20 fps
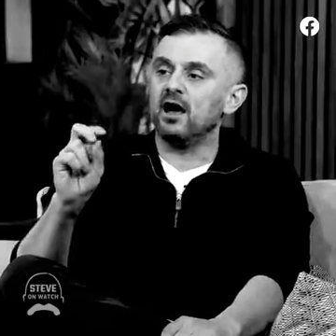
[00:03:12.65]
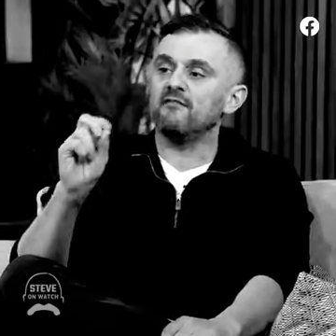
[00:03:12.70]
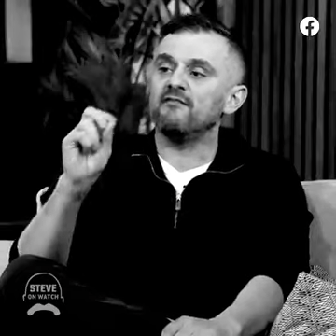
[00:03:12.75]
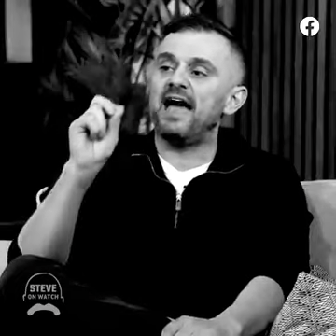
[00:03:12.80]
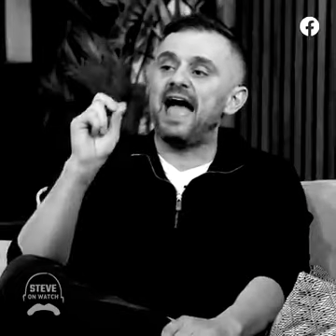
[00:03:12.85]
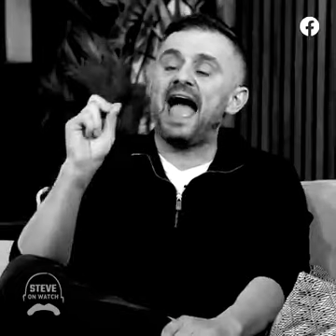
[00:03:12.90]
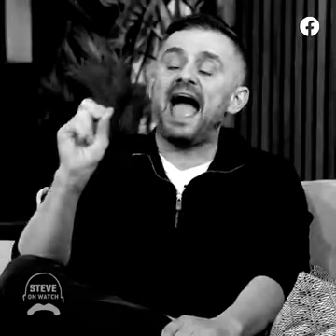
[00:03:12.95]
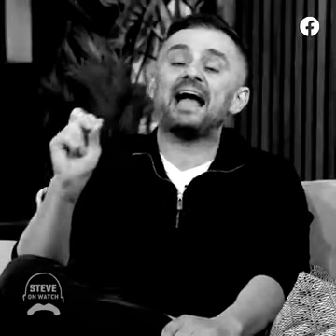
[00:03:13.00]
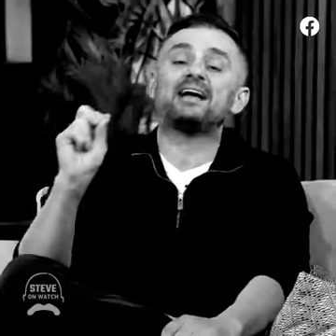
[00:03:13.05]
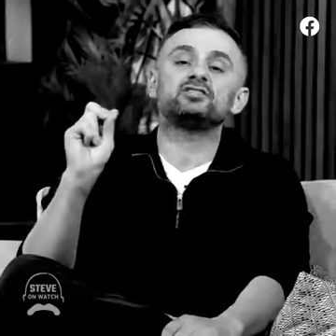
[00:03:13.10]

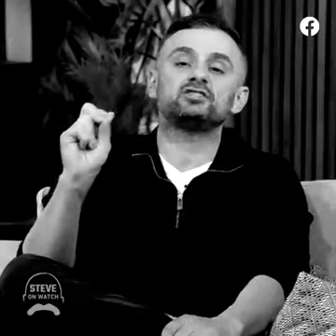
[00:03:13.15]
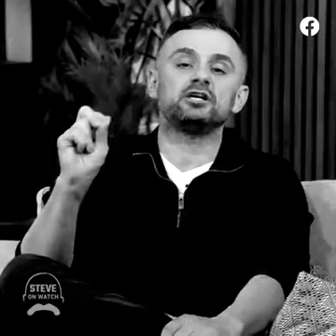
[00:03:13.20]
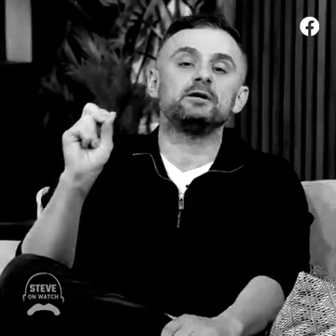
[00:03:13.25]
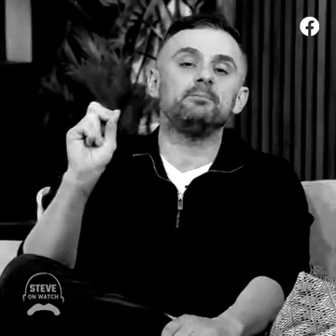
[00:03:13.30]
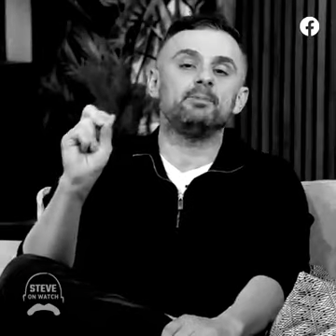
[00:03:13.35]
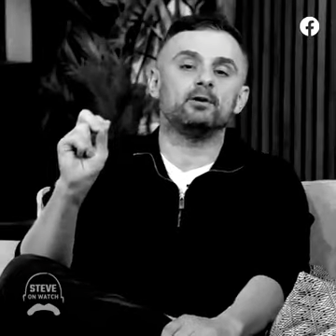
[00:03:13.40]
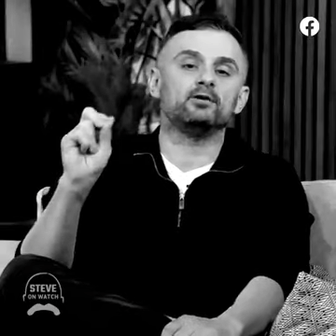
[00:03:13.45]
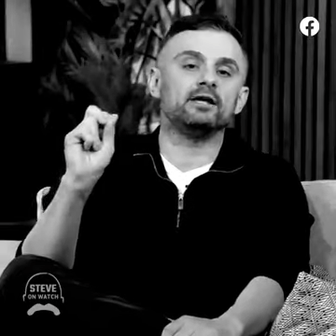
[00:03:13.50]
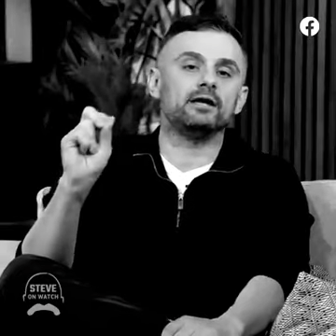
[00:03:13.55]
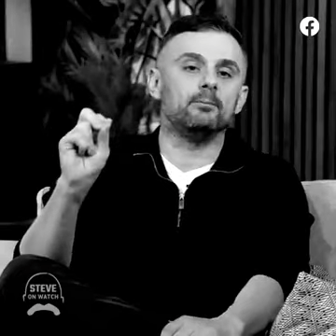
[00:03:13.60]
of
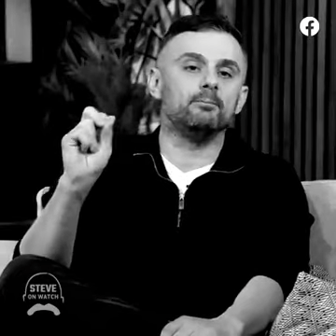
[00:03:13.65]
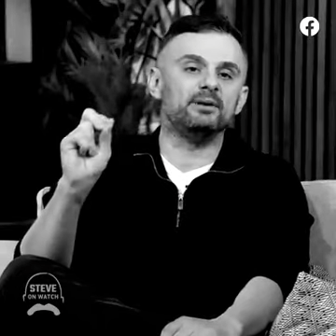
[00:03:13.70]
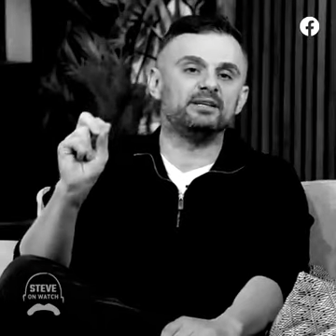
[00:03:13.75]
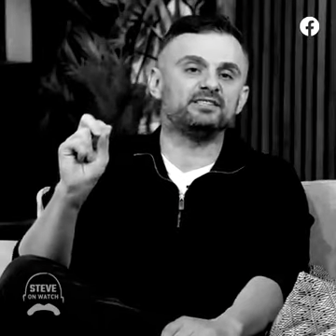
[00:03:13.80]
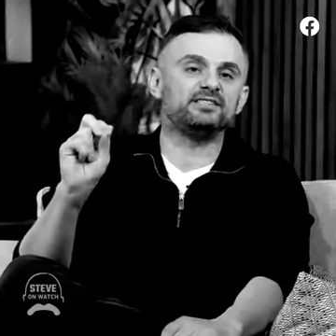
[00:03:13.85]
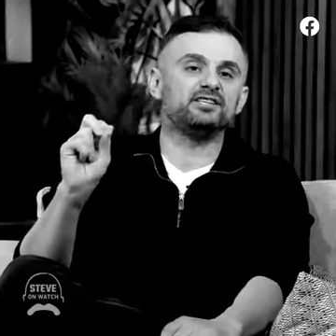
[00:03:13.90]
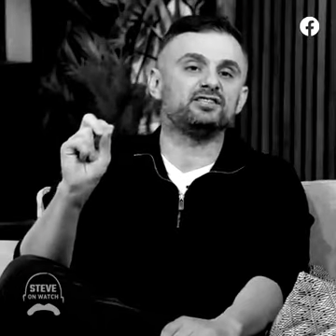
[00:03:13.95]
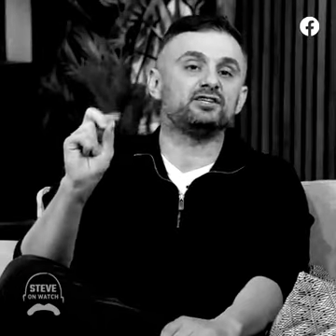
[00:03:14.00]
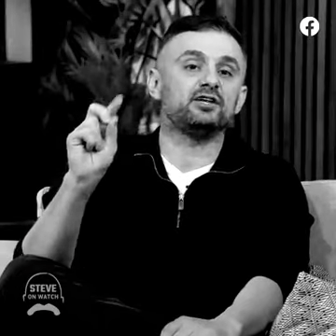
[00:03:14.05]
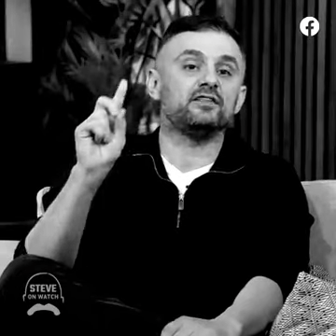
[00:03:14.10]
actually building a
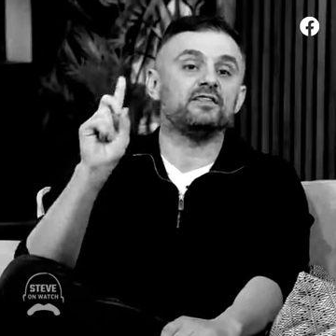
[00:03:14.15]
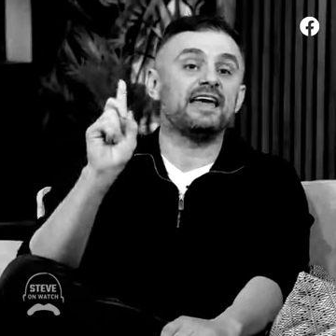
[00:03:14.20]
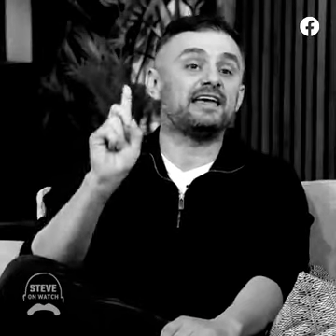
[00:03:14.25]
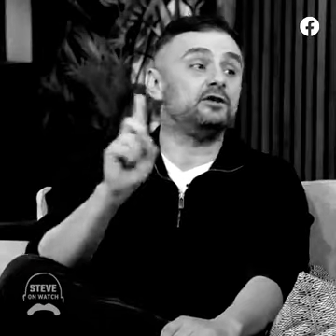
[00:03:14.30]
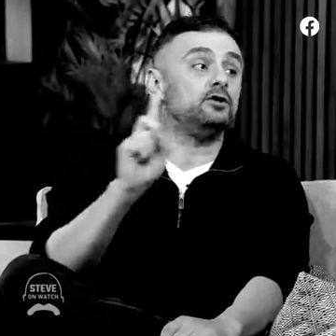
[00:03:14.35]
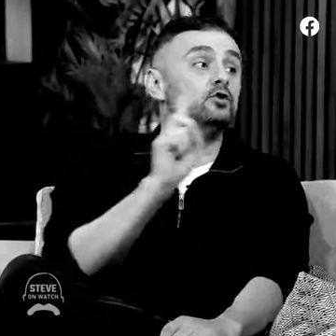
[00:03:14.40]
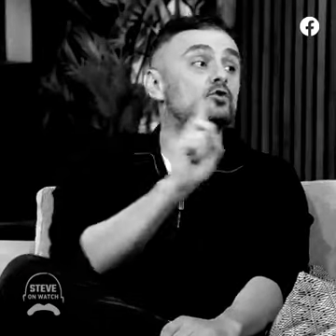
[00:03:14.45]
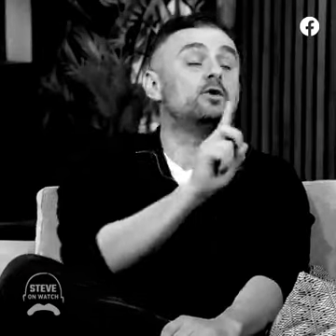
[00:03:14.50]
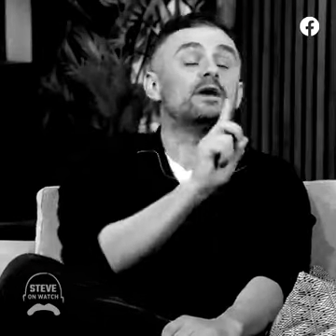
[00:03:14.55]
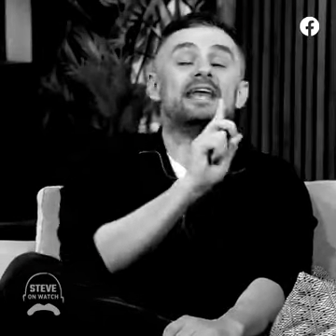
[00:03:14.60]
business
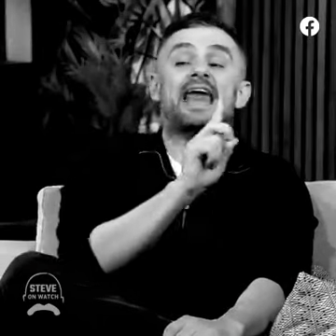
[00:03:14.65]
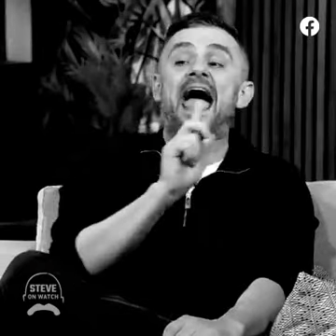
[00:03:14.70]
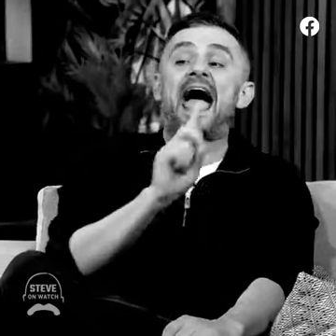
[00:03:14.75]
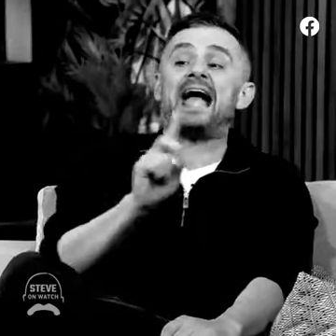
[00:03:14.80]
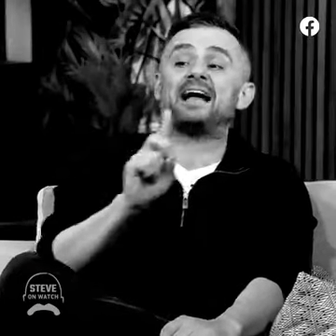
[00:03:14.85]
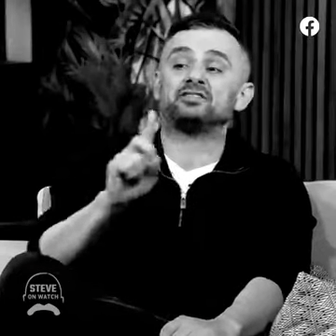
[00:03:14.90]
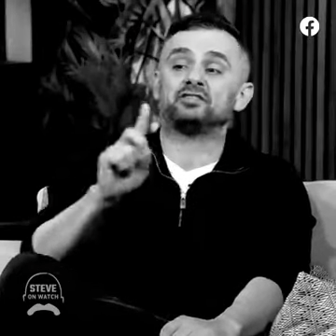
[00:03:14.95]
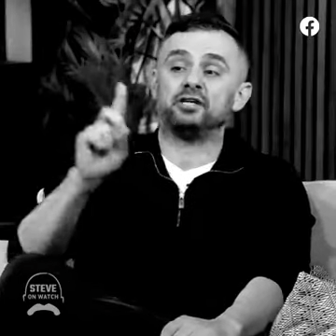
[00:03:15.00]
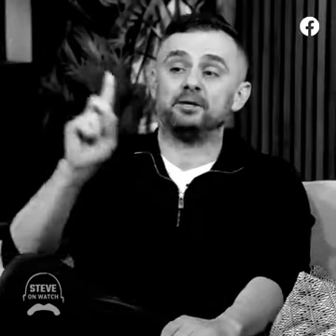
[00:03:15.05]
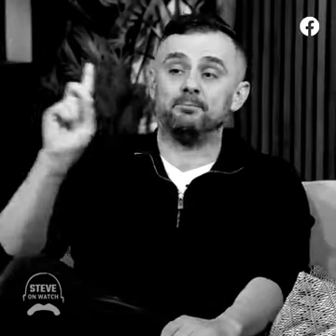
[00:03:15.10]
that you can
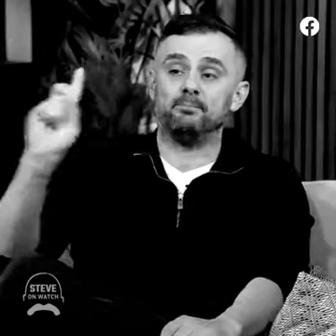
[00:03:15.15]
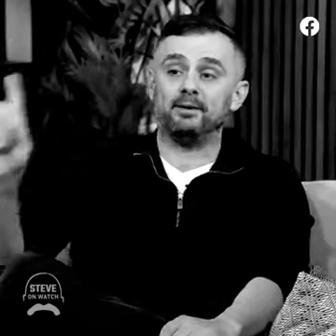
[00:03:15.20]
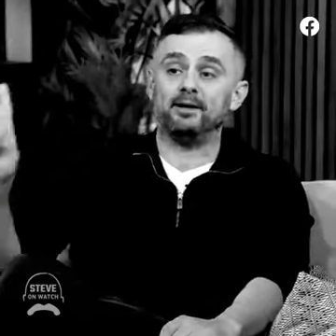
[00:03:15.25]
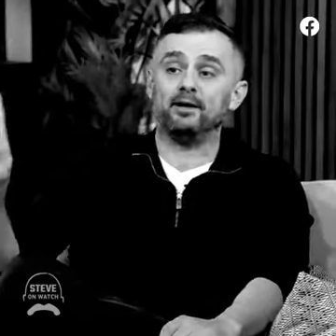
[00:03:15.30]
actually